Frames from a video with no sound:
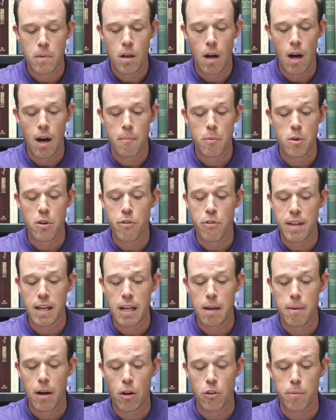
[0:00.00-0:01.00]
When you
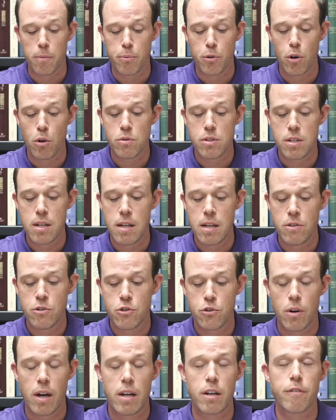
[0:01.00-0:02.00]
think about the
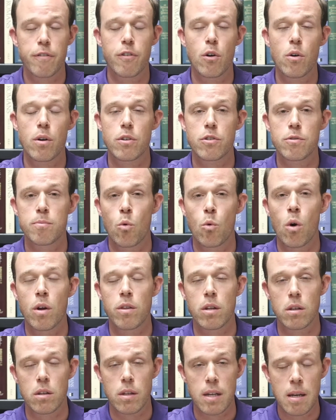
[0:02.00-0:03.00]
proteins, trying to focus more
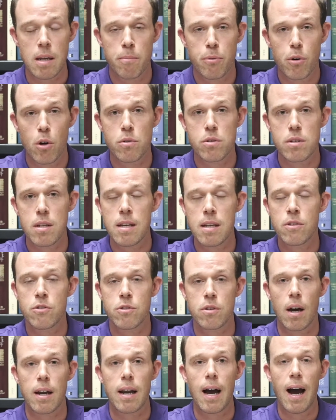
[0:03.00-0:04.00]
on the lean
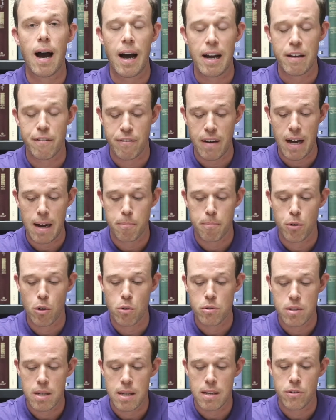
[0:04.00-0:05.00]
proteins, not high fat
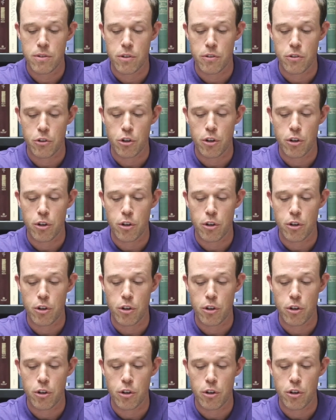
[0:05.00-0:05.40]
proteins, is a good